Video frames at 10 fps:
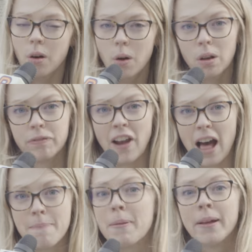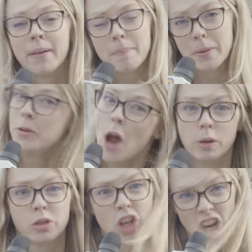All flap, but
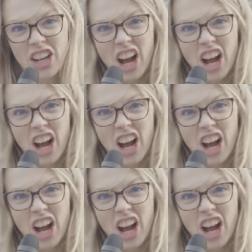no solid